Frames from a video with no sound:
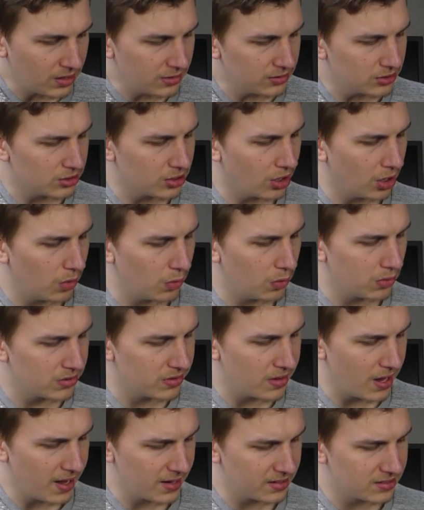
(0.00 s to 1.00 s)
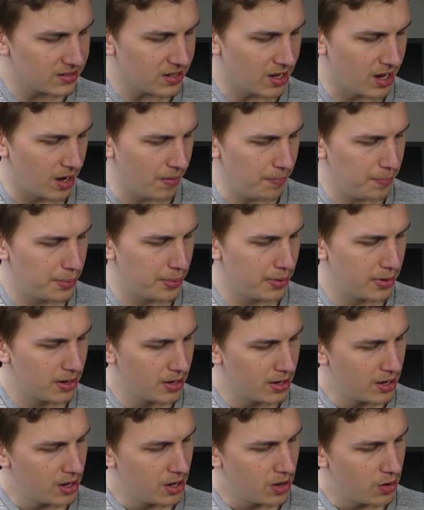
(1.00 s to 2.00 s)
So next up,
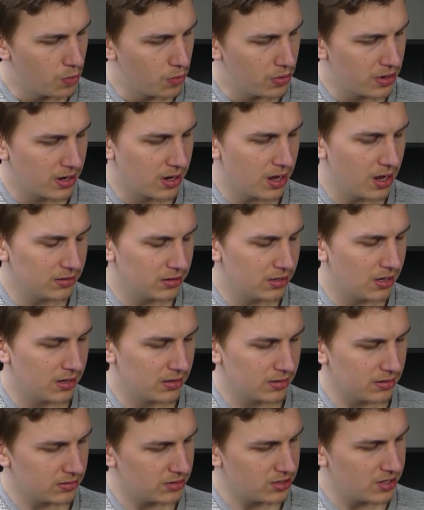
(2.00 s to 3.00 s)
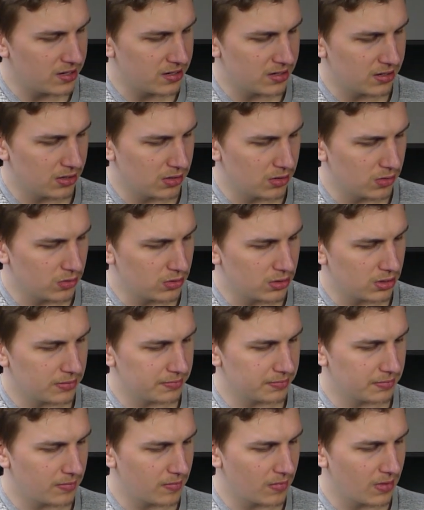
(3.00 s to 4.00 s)
we're gonna take a look
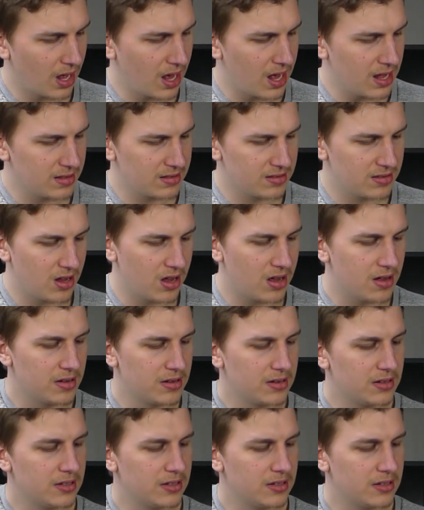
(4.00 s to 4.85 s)
at the